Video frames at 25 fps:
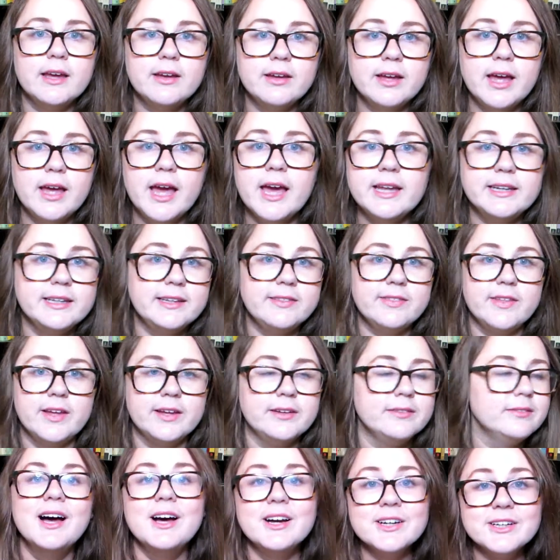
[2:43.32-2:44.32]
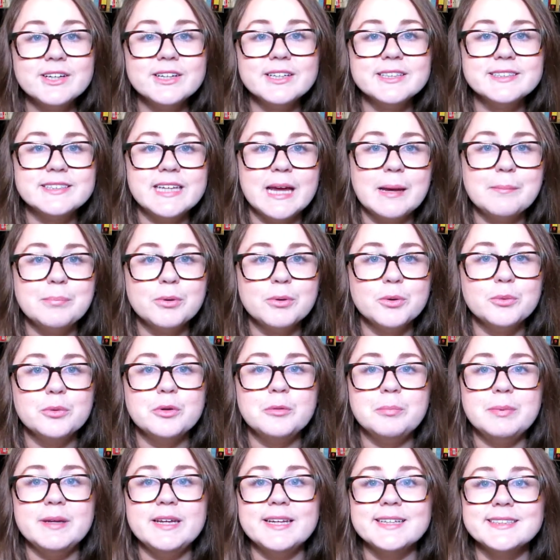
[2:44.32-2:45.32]
anything. A good example
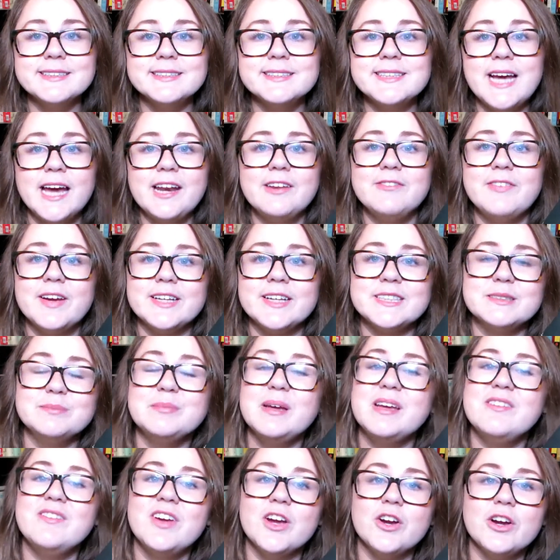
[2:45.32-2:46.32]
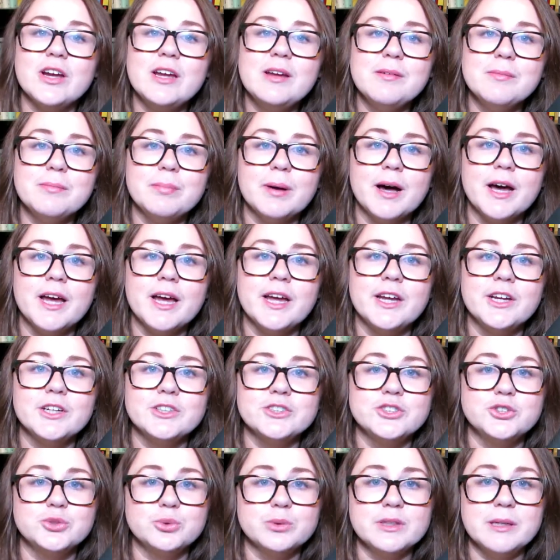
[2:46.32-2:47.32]
would be Side Effects May Vary by
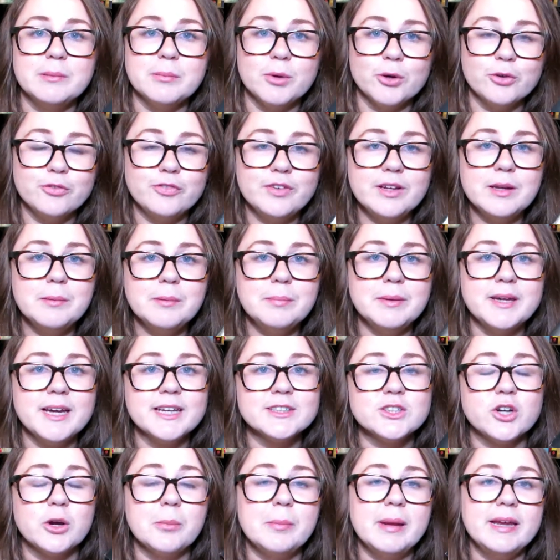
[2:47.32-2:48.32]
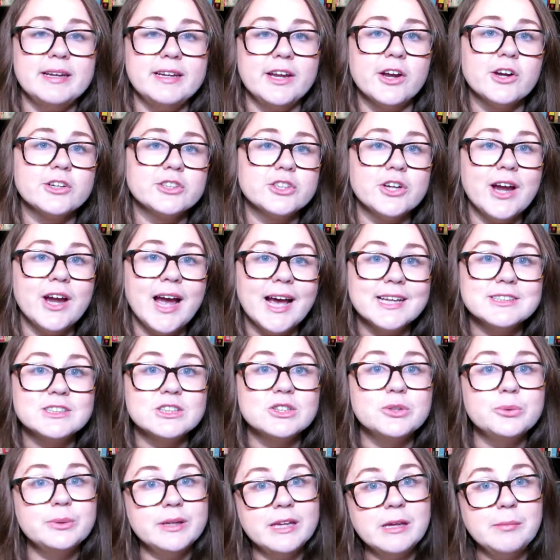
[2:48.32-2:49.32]
Julie Murphy because our main character has
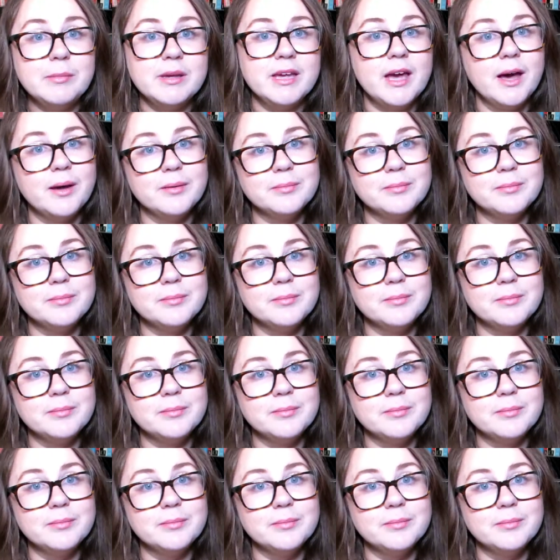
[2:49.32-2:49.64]
leukemia.